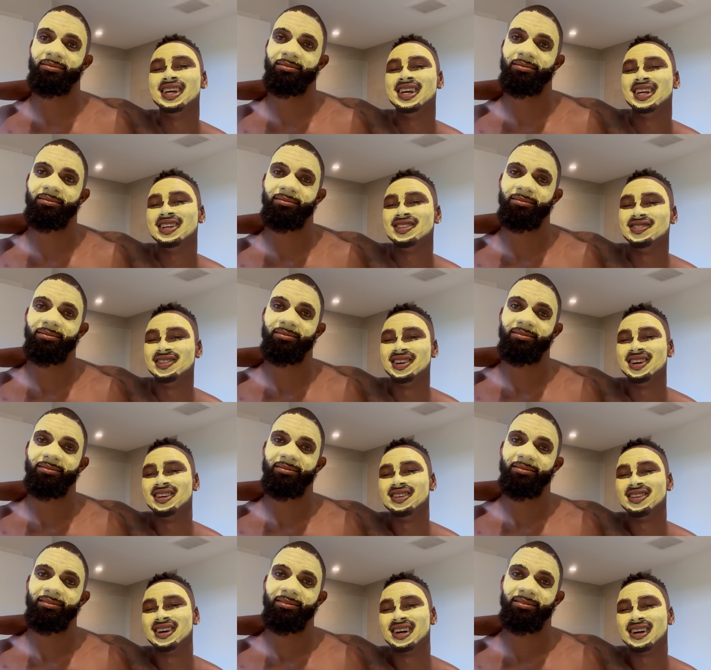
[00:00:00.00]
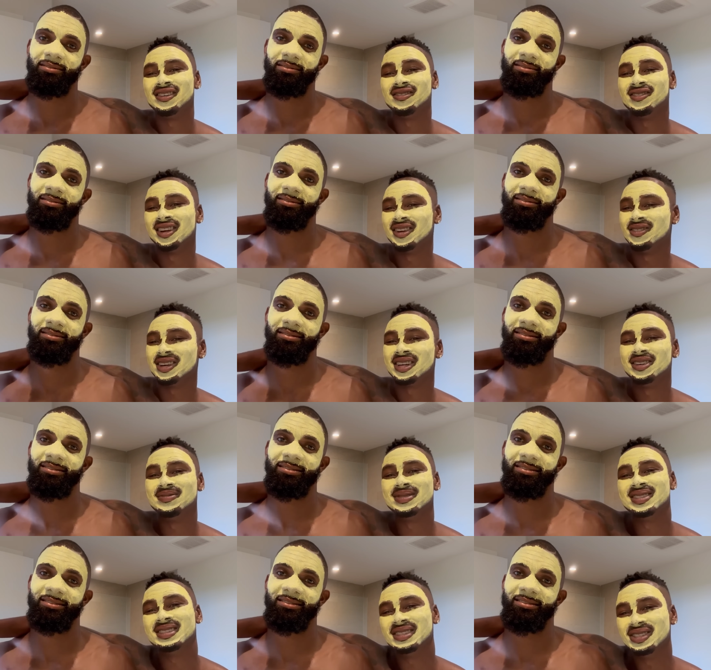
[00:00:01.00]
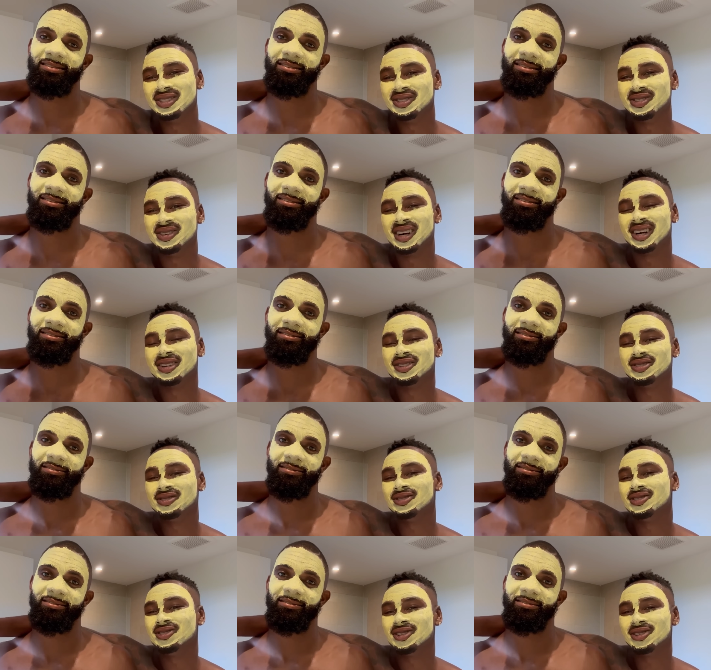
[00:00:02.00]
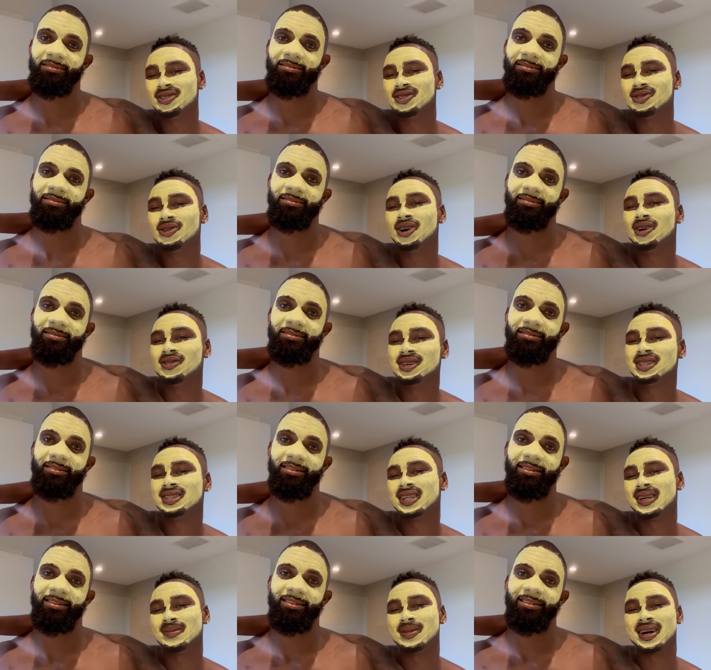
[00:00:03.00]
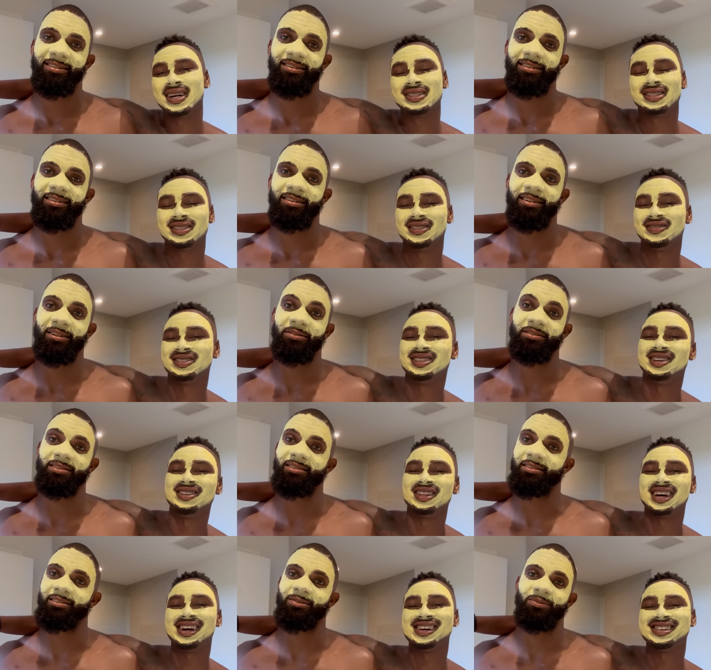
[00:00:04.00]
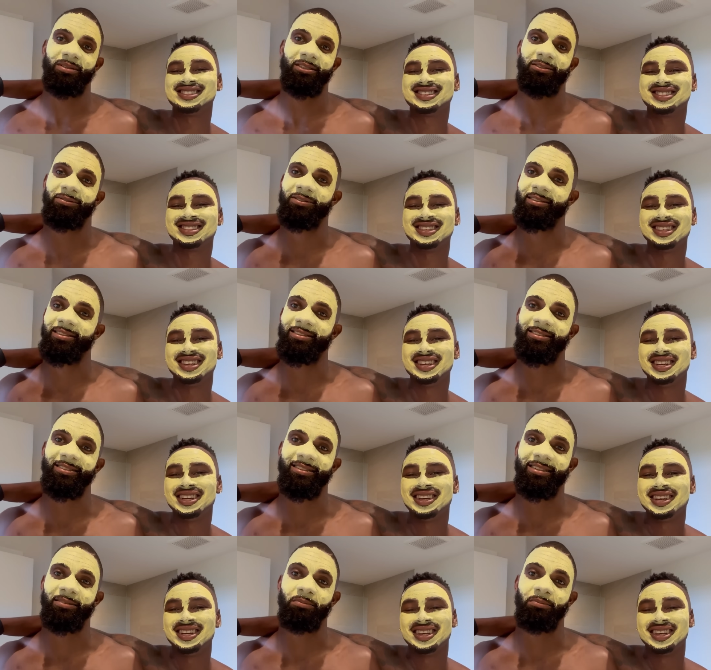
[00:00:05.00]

Speaker 1: you know how when they would come see you, how you you you always stay positive. That was, so that was a long time. But